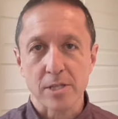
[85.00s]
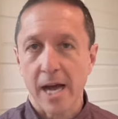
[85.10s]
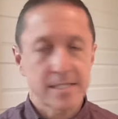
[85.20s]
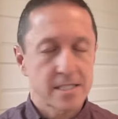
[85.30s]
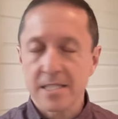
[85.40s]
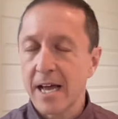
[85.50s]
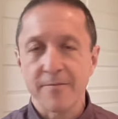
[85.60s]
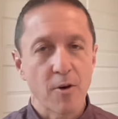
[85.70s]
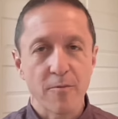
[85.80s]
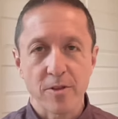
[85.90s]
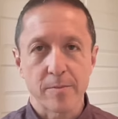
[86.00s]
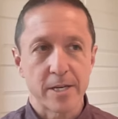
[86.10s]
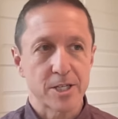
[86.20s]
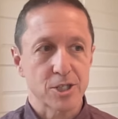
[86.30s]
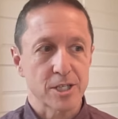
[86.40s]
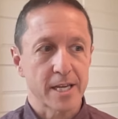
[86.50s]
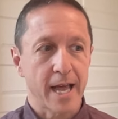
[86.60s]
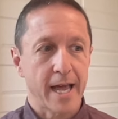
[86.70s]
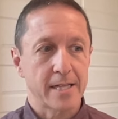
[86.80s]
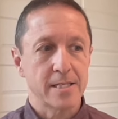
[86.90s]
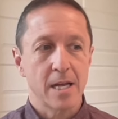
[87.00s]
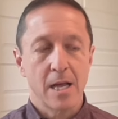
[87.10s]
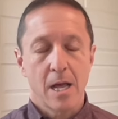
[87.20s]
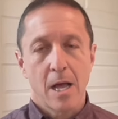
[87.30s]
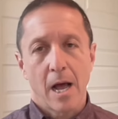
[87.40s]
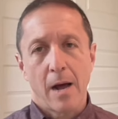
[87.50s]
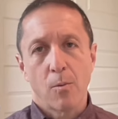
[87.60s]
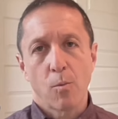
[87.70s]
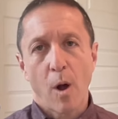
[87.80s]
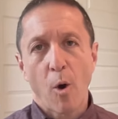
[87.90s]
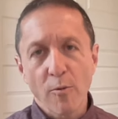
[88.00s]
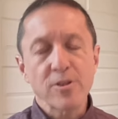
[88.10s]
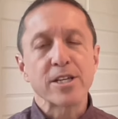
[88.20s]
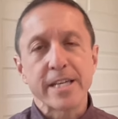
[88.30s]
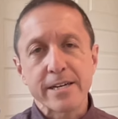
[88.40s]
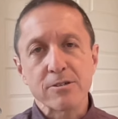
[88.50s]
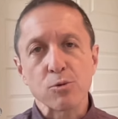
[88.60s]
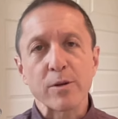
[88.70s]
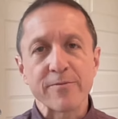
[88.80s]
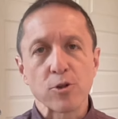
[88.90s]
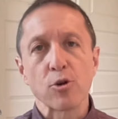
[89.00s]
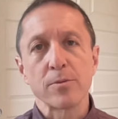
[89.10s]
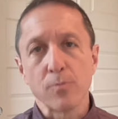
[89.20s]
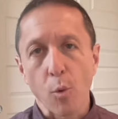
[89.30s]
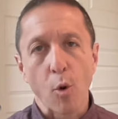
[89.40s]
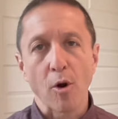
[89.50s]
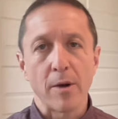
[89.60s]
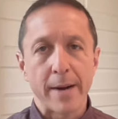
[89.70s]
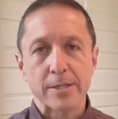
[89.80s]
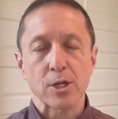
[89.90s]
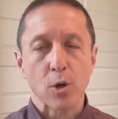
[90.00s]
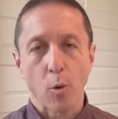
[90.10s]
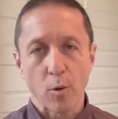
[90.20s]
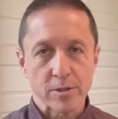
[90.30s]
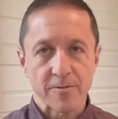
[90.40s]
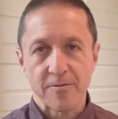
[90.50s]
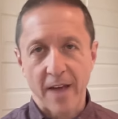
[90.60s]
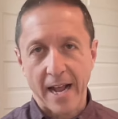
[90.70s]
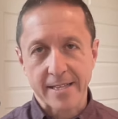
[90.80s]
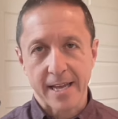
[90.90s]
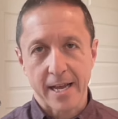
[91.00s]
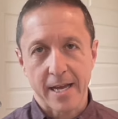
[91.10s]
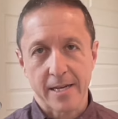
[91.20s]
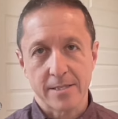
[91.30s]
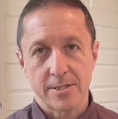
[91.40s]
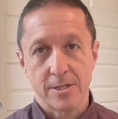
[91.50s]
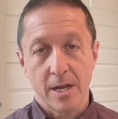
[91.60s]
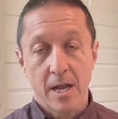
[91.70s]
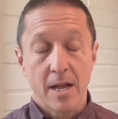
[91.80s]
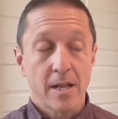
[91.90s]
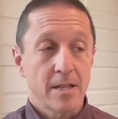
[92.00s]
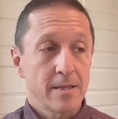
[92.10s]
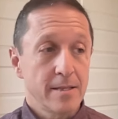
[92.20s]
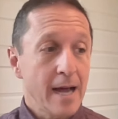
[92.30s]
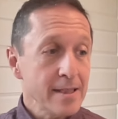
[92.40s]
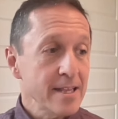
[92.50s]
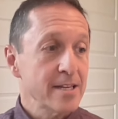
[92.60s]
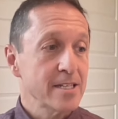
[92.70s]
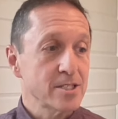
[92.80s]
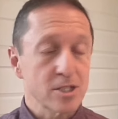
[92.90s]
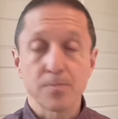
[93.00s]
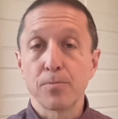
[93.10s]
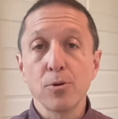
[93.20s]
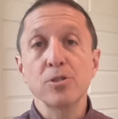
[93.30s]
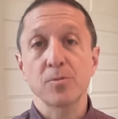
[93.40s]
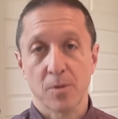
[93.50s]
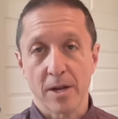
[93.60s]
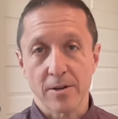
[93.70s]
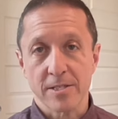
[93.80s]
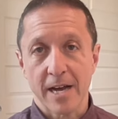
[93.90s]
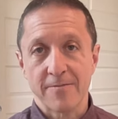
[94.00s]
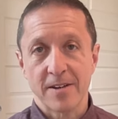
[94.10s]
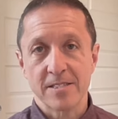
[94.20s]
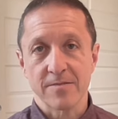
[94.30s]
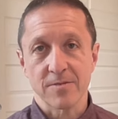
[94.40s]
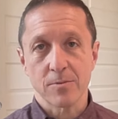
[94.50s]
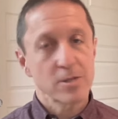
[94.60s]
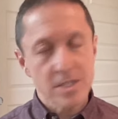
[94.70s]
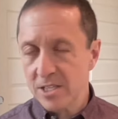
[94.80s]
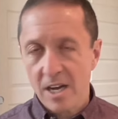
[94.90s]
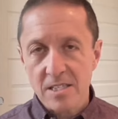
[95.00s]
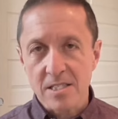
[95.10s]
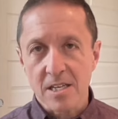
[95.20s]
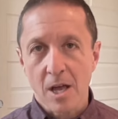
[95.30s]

guys. I did not vote for them initially. And over the years, we've learned more about the Coors effect. And not that it just boosts players offensively, which it does,